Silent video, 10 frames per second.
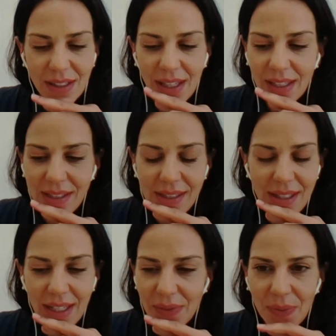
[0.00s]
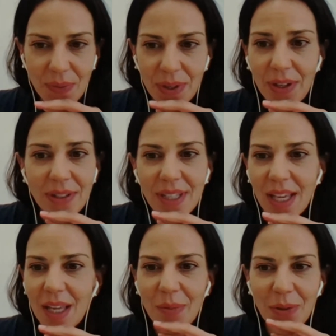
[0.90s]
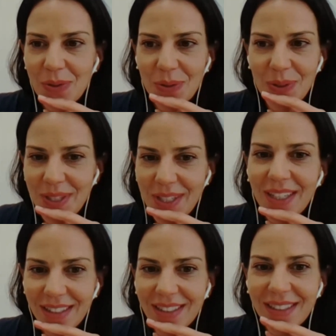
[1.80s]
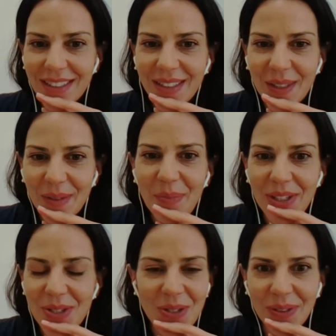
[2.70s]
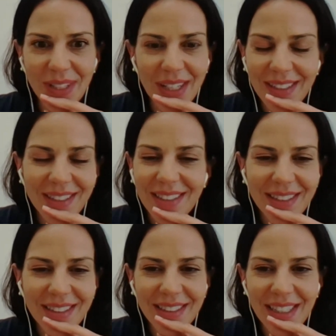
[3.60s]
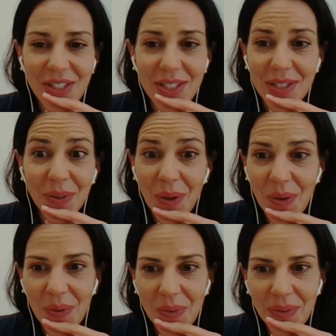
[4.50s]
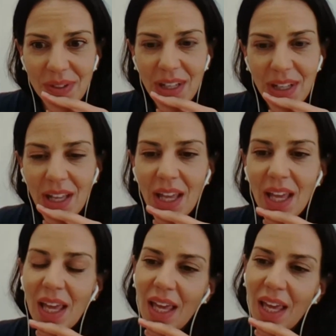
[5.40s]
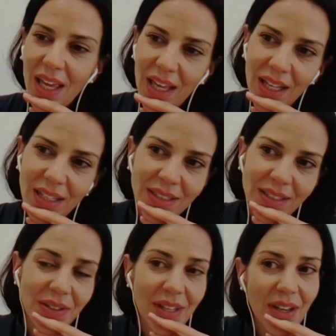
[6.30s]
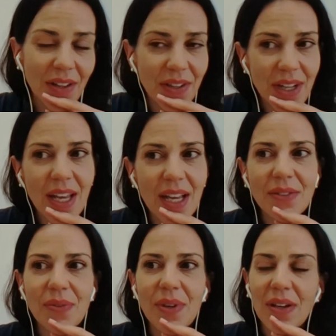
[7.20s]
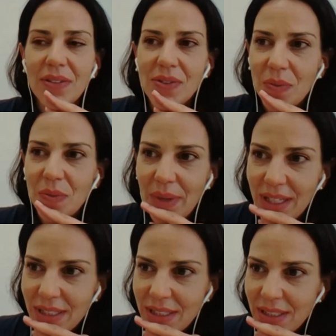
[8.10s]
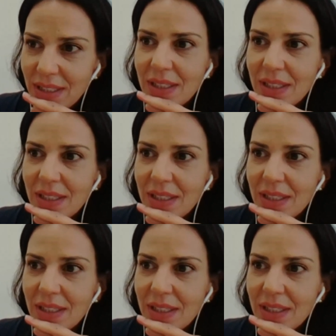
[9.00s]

kids that were not able to see the beach, so they just don't know. And on the other hand, we also met